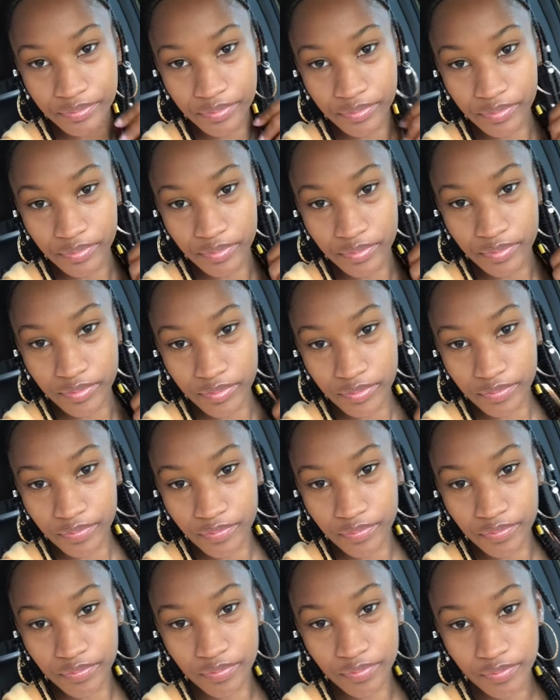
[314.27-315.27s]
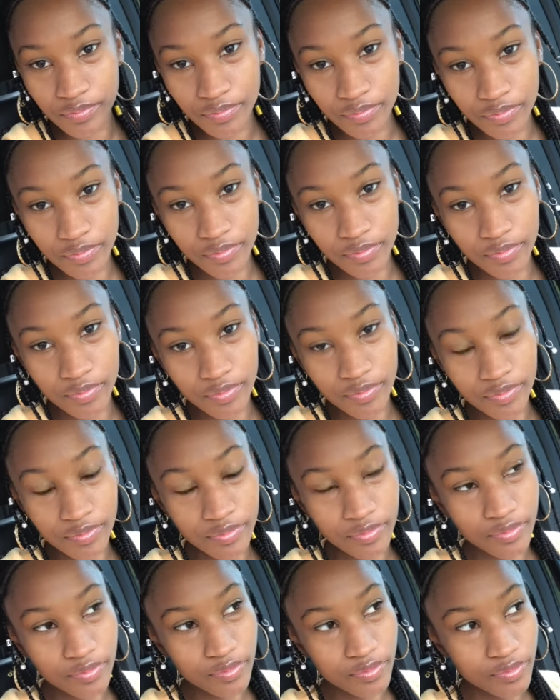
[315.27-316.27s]

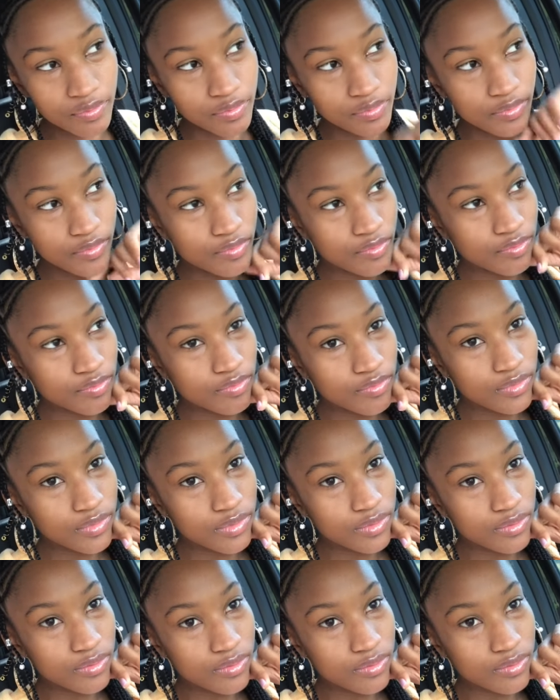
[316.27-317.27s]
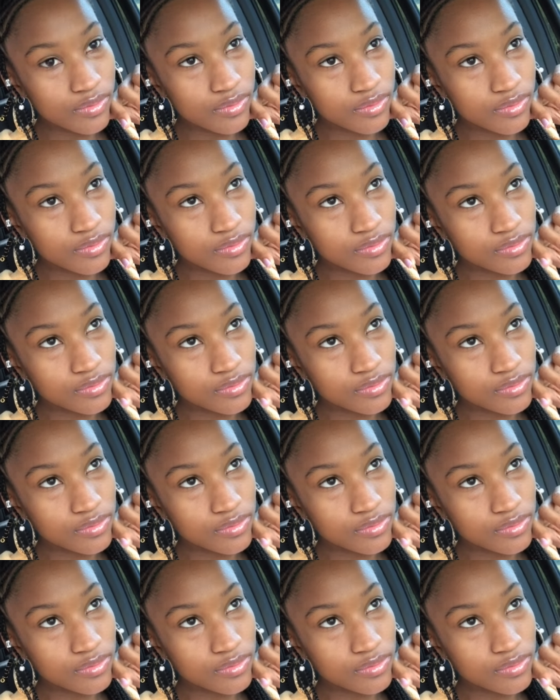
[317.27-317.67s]
[no speech]